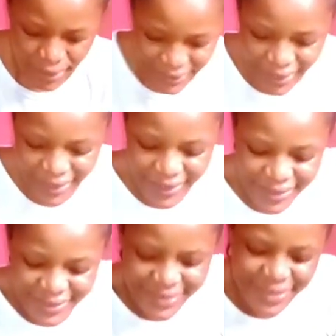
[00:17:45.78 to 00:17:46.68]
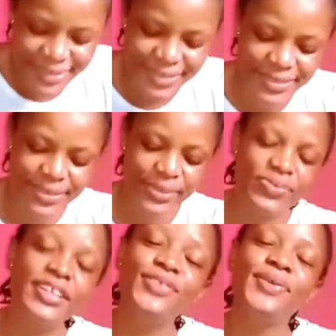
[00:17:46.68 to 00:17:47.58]
Then this,
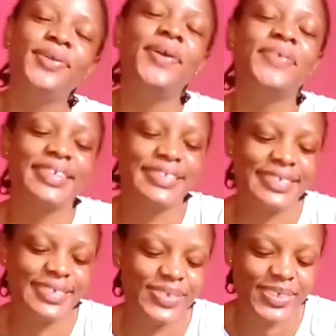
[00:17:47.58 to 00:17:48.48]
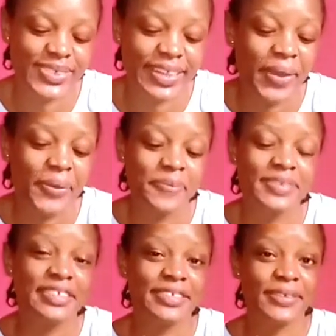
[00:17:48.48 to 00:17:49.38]
we did not know what this was when I opened
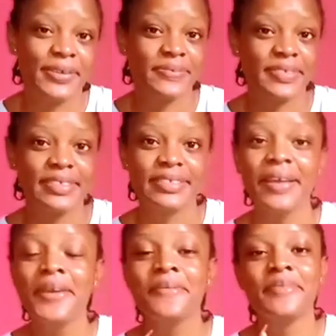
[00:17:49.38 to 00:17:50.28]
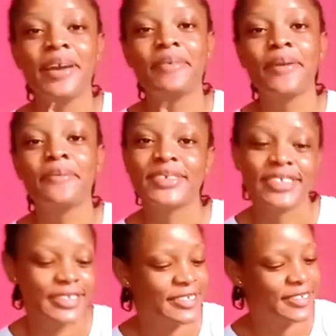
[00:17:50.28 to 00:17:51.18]
it in the office. Me and my boss,
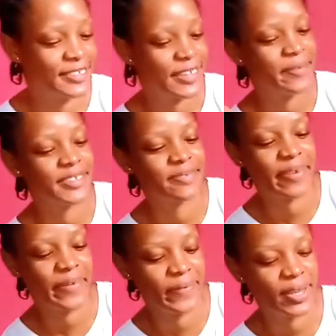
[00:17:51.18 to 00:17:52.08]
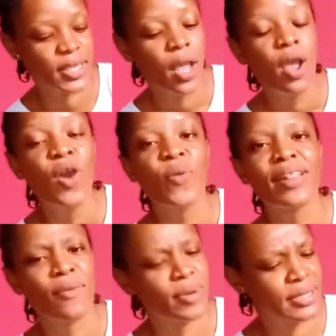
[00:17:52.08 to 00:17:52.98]
and then the Asia, which is my friend. When
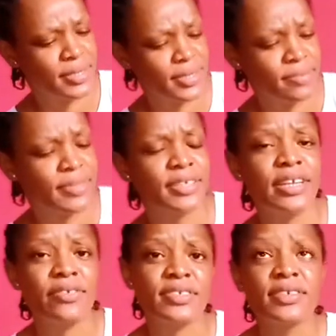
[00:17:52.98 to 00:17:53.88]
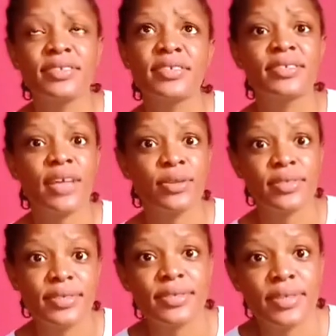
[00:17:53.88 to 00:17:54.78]
I was this, the Asia said it's a sound
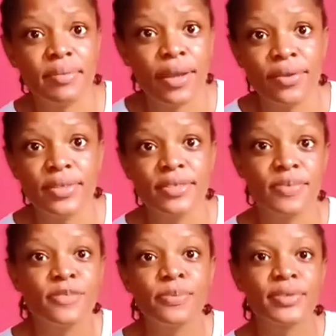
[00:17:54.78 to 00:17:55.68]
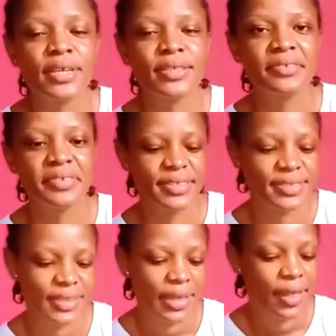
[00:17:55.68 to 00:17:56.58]
system. I bought this beat boss and
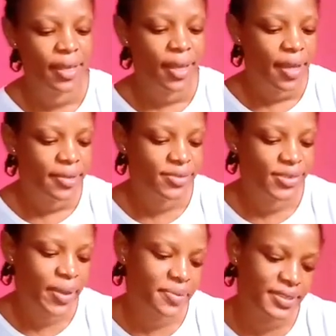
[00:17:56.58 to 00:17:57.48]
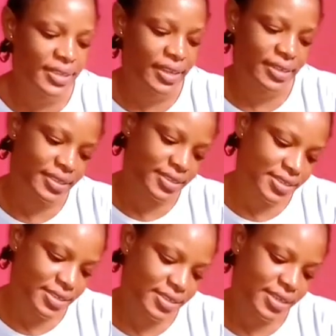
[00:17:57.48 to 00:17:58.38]
effects. Because my boss and I said this
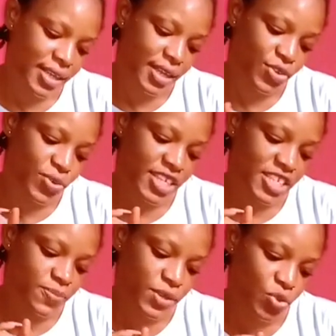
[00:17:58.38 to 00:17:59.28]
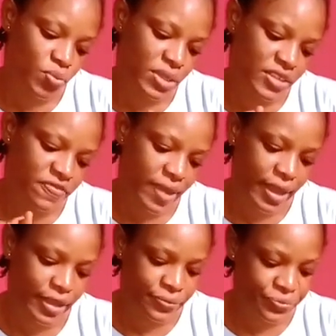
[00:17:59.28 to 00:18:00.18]
is a USB
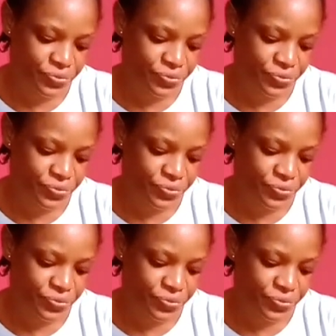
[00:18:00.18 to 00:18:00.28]
humidifier.